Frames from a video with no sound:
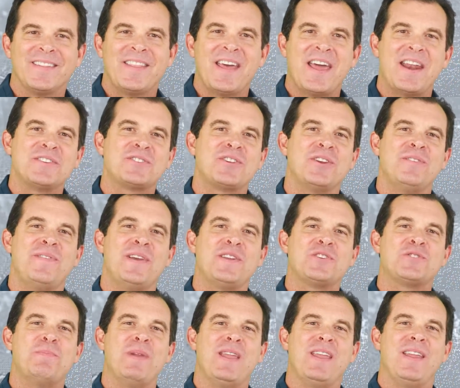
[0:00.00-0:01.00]
that has
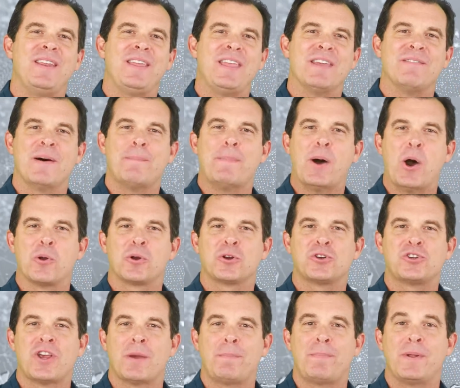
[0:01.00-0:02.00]
convinced me to give up
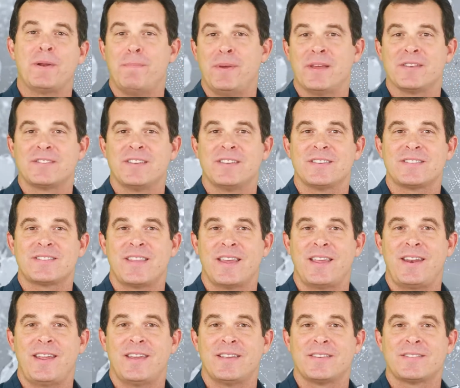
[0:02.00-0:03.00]
ownership in a business
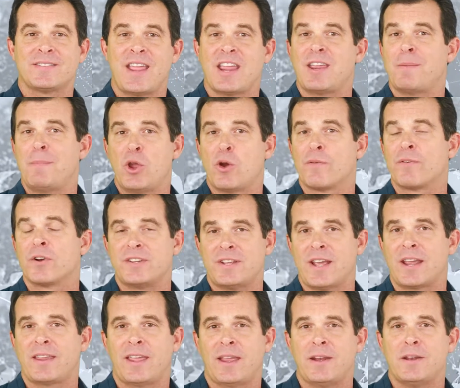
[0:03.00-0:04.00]
that has taken me over a
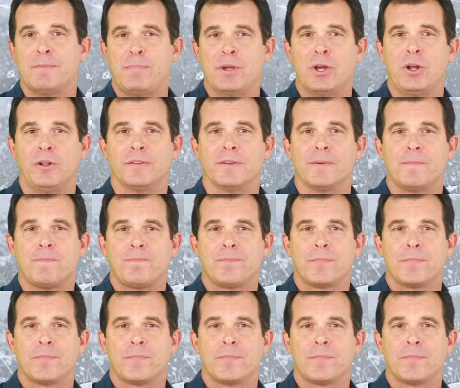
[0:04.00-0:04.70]
decade to build.